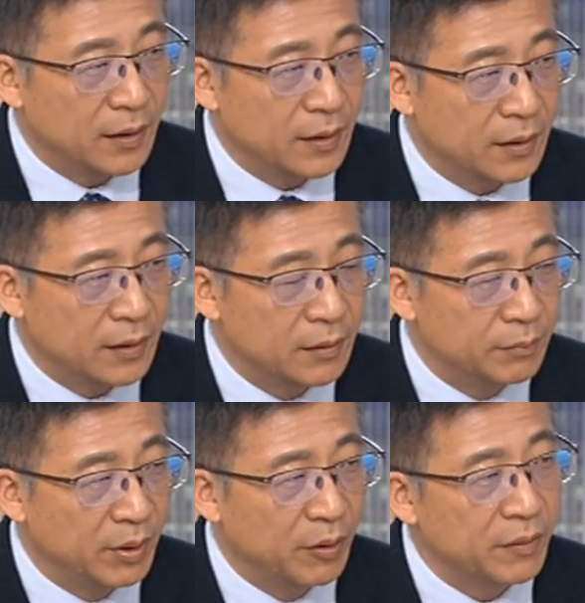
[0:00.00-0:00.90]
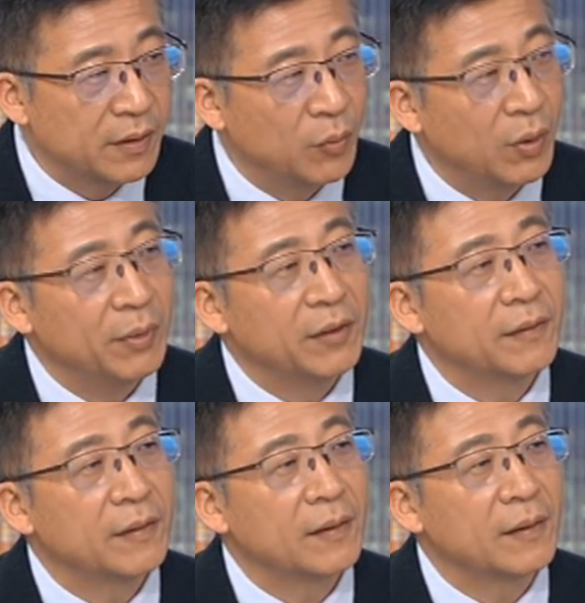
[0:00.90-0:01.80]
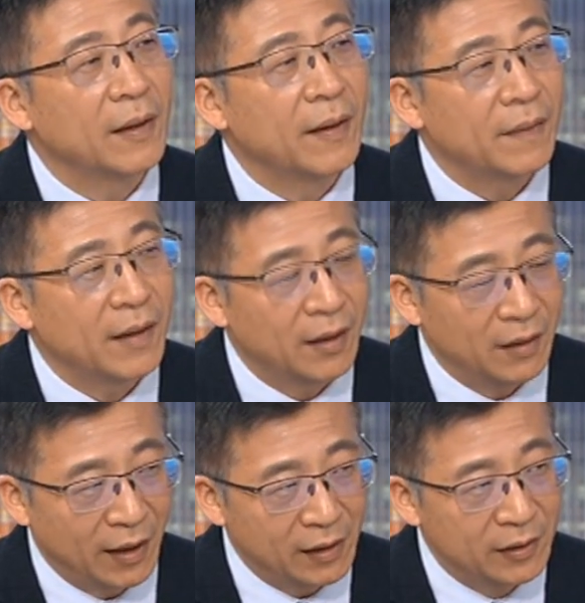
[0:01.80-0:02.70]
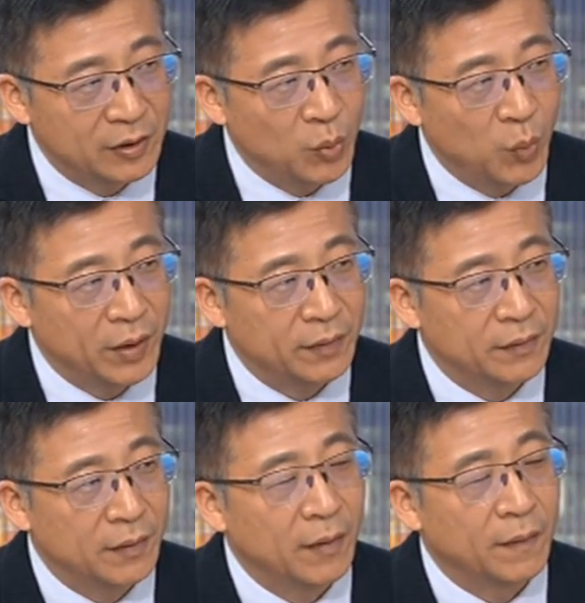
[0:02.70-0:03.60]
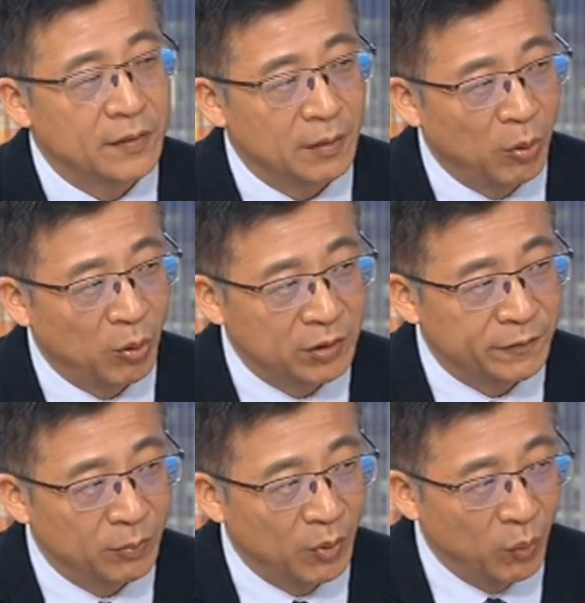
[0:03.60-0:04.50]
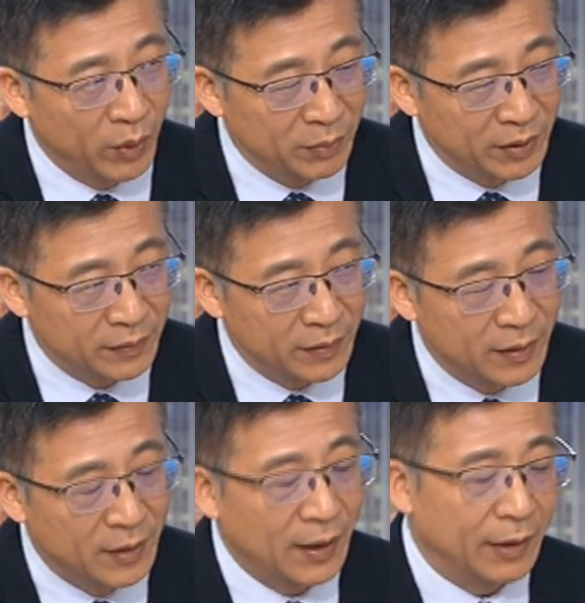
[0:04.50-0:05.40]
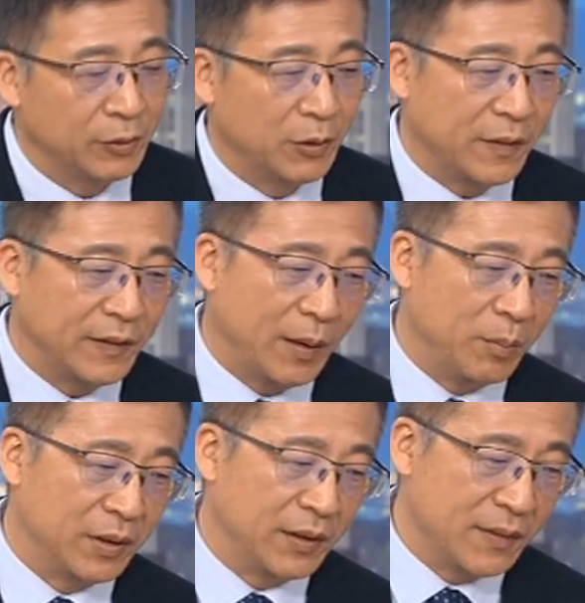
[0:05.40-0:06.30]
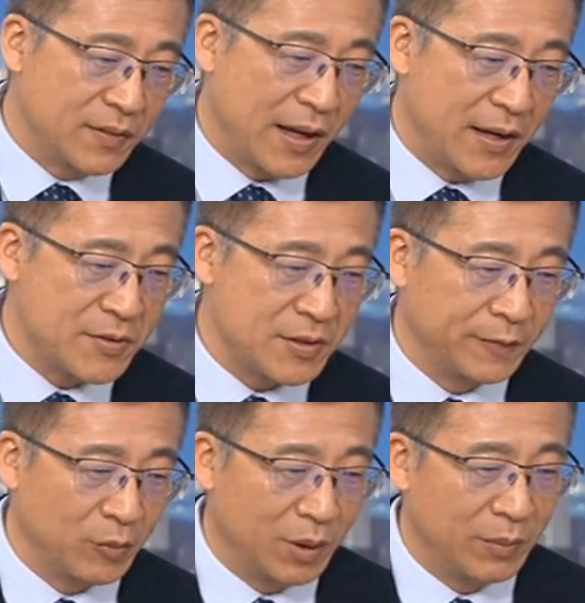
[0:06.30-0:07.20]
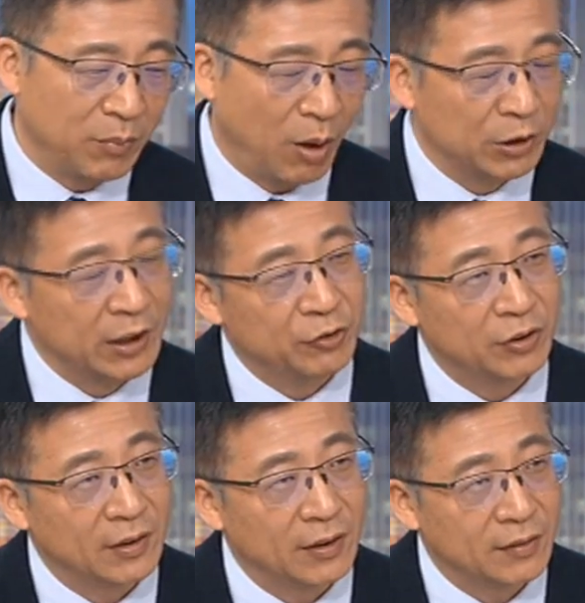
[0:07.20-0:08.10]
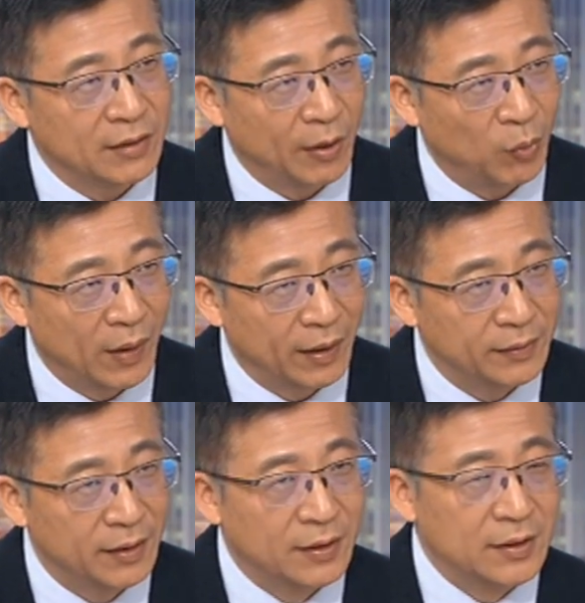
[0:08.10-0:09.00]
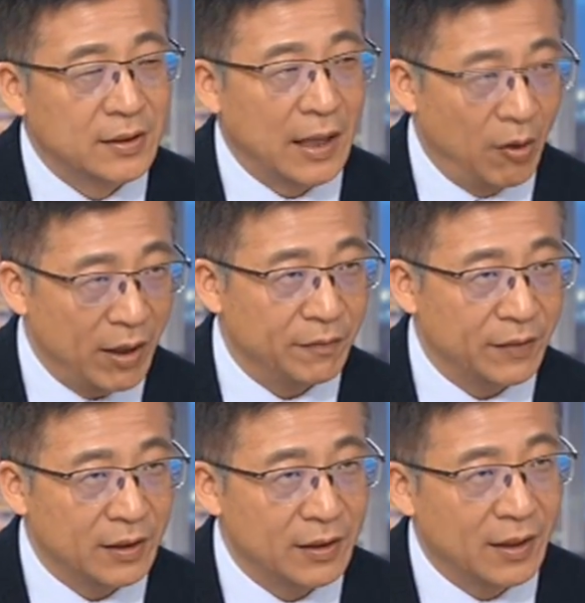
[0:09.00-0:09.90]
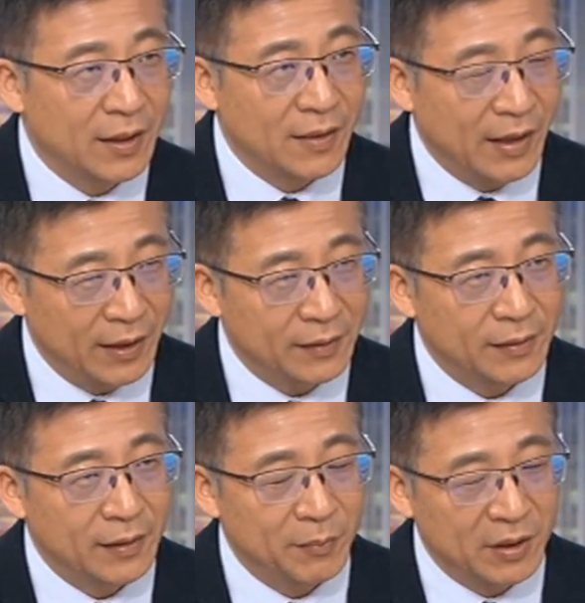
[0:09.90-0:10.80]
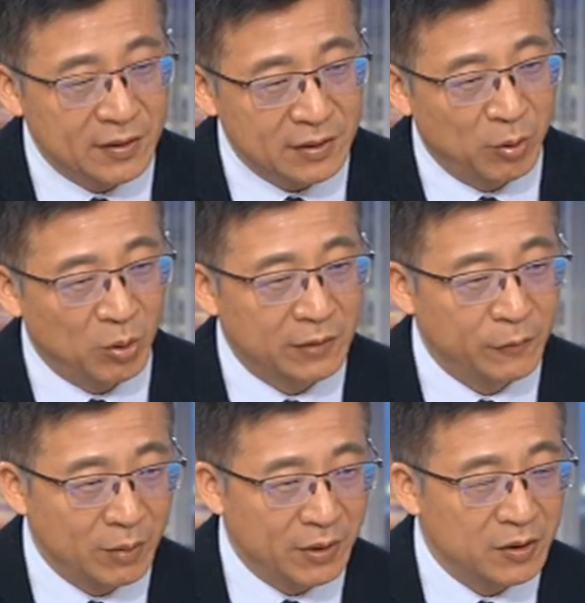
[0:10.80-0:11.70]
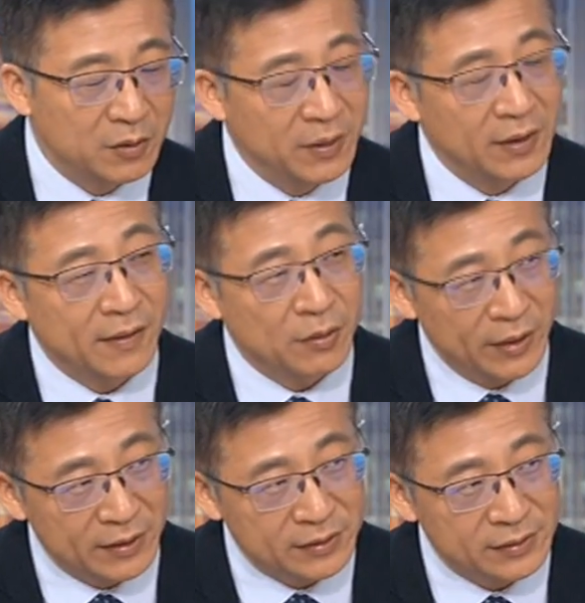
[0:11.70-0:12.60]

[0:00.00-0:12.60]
yeah. are both women yeah. they are likely to win the support from women. I don't know the number and the size of yeah. women population in Taiwan. Yeah. However, that I mean the support of women could be a threat